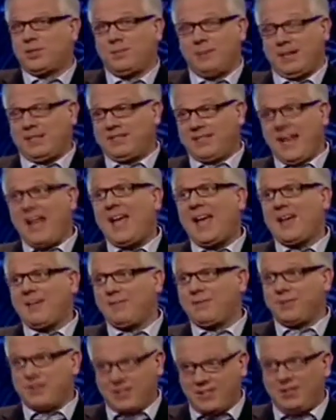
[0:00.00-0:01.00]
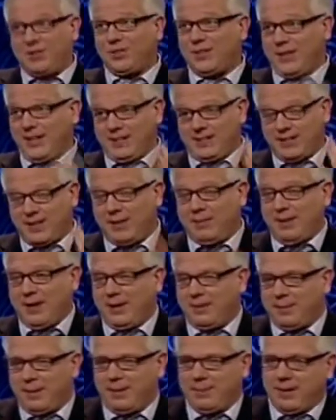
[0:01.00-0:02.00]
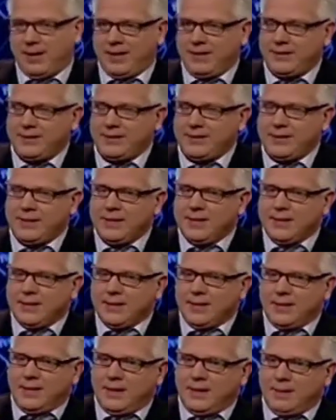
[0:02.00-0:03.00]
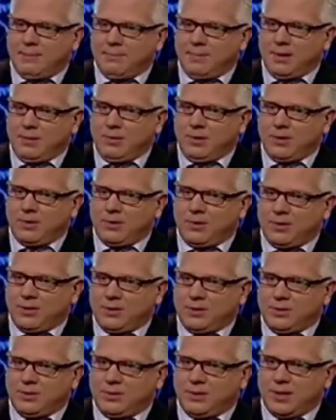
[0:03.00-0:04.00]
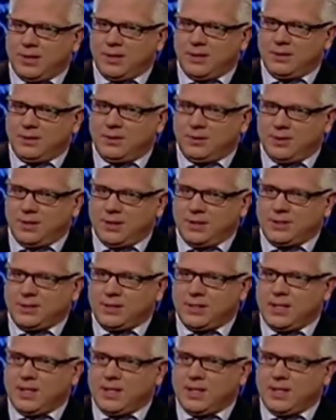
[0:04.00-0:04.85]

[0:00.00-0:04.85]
still thinks I'm out of my mind, that we're going to do this. But it was a